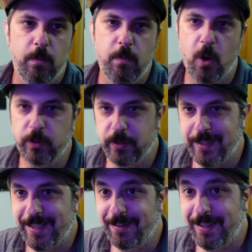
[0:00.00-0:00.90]

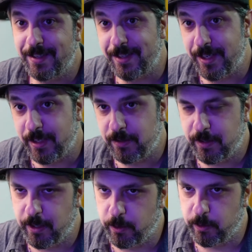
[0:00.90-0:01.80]
mostly listening
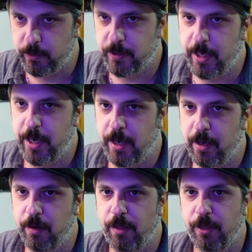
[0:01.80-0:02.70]
skills
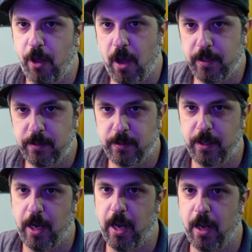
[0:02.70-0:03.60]
and
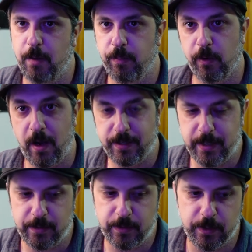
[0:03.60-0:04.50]
thoughts and
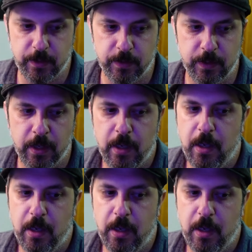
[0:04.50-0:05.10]
processes,